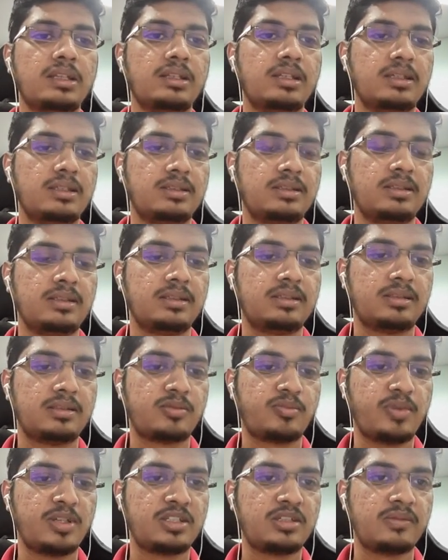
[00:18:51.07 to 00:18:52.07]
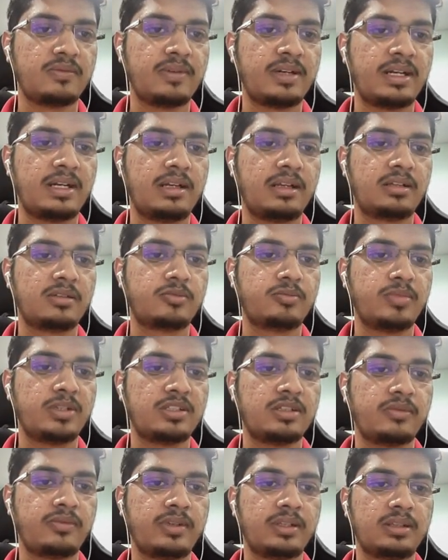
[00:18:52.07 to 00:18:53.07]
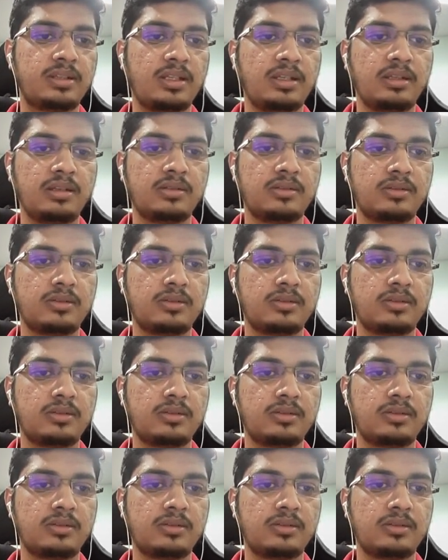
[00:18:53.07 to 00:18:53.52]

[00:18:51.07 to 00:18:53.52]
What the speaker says: this specified specific thing.